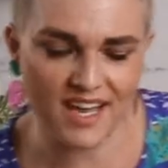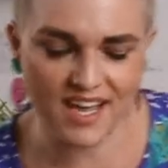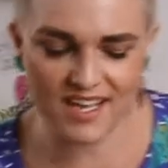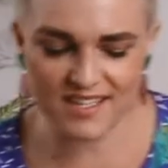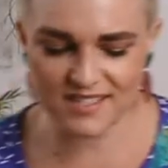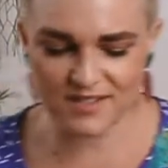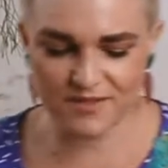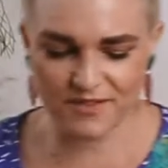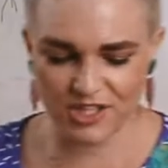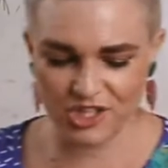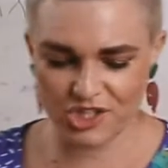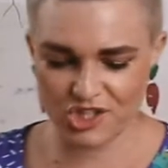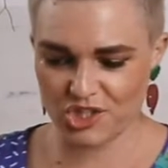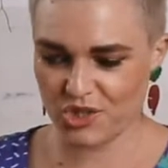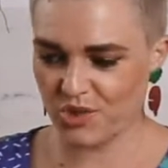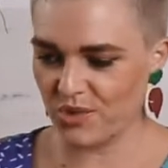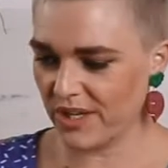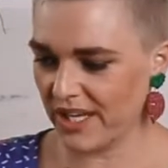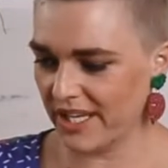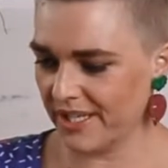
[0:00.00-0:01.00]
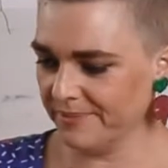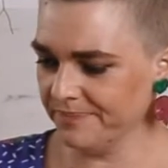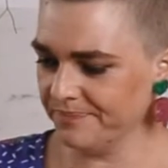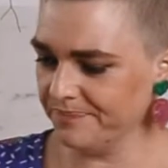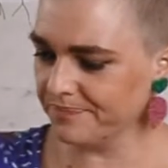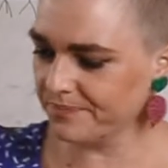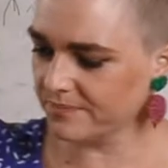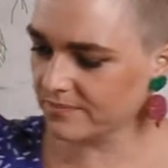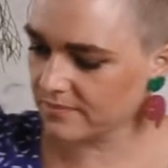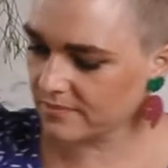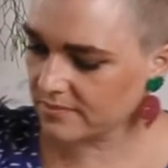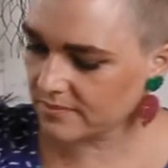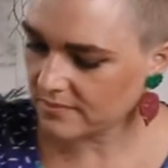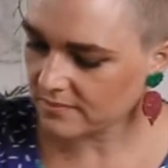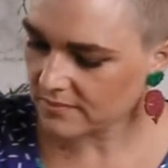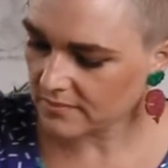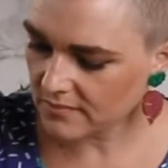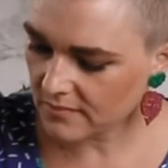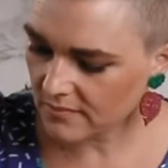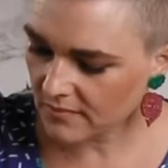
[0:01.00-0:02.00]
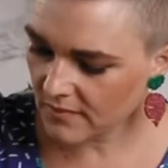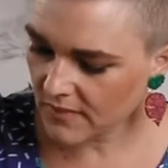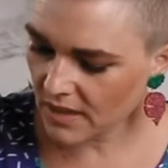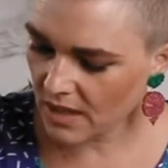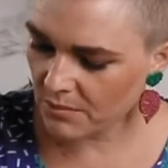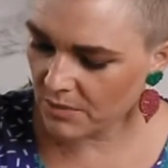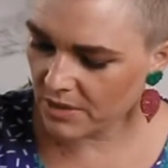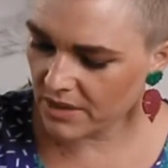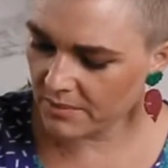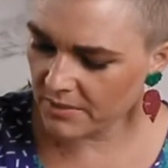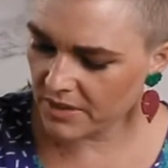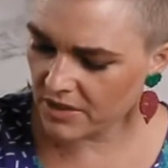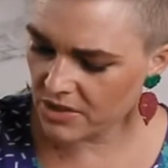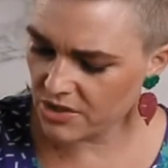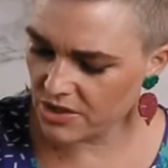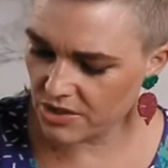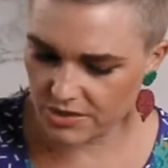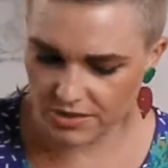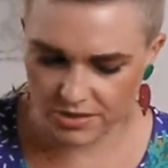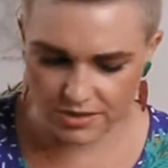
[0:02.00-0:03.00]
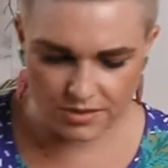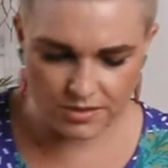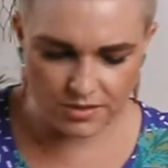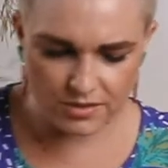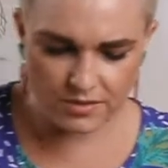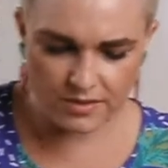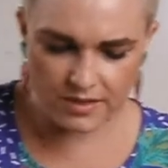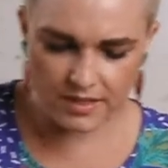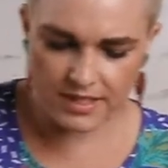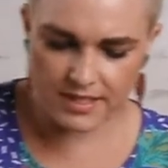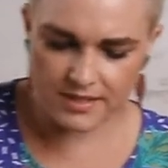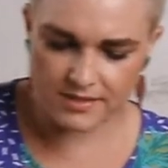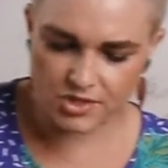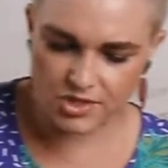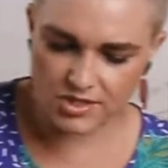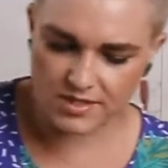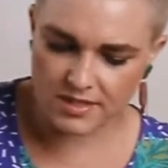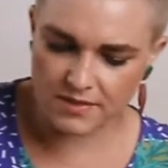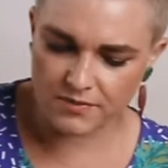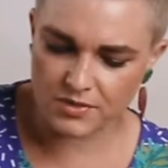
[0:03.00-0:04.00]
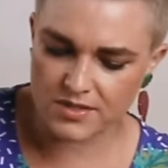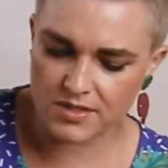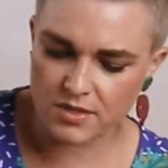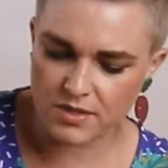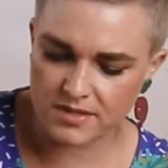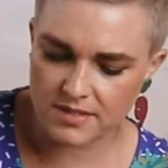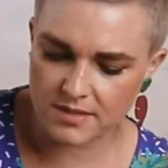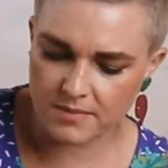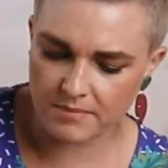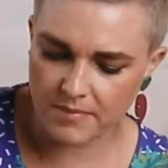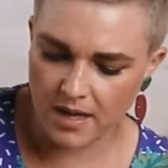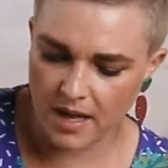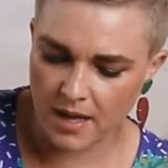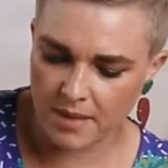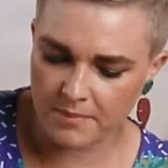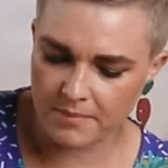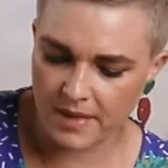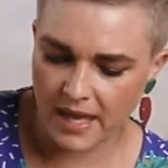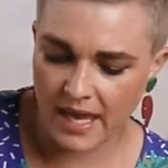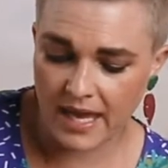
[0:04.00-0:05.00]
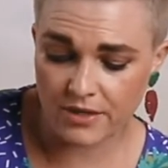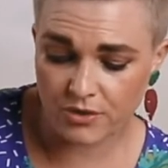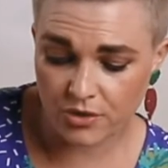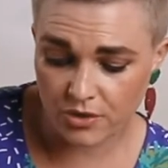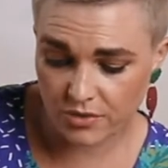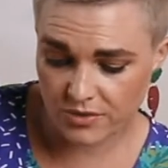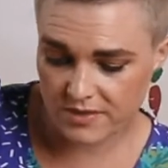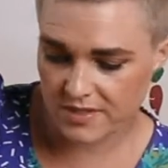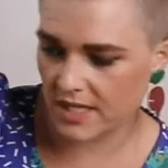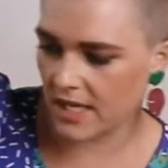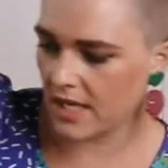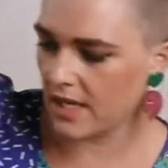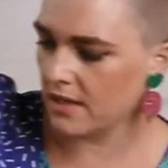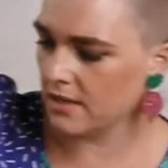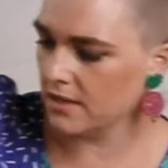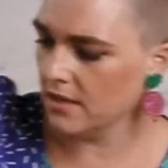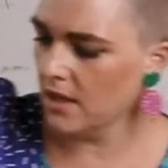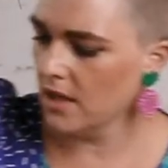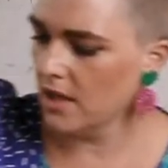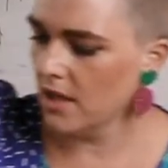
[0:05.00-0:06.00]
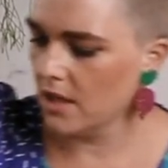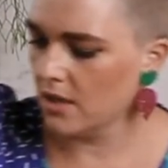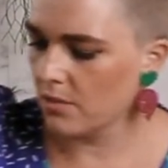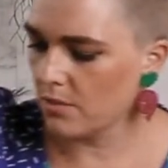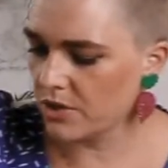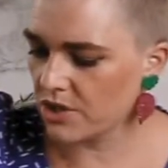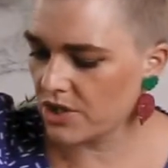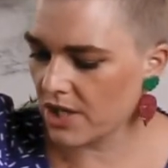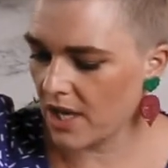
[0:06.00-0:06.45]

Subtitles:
has finished cooking. And what I'm going to do is I've just got some egg noodles here, which